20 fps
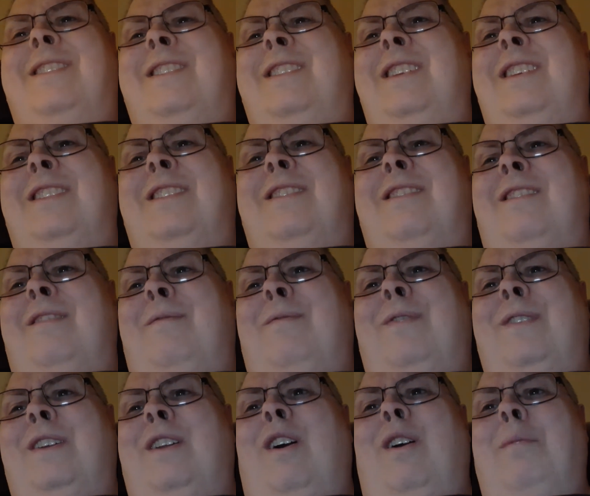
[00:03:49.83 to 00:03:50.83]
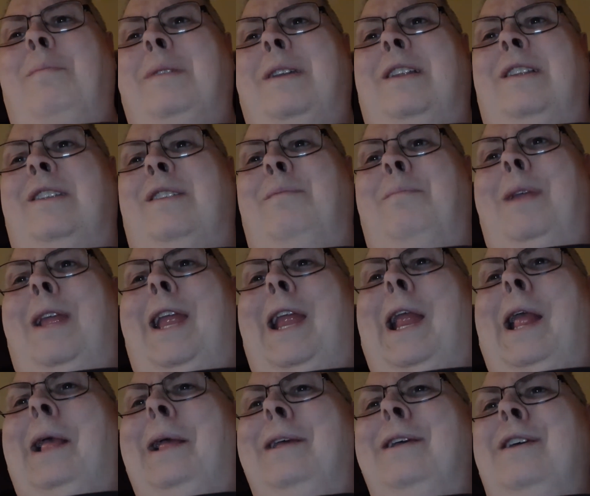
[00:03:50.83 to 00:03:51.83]
just phenomenal to me
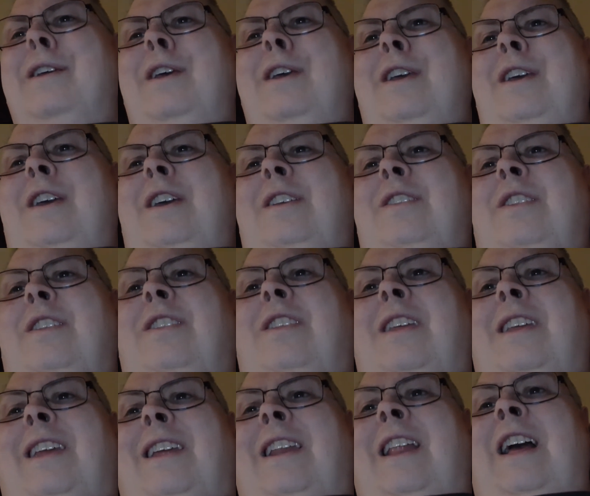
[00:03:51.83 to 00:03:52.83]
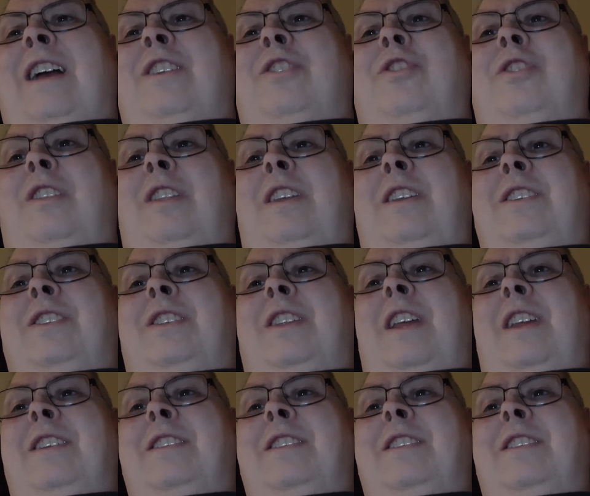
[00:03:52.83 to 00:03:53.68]
that they can actually stay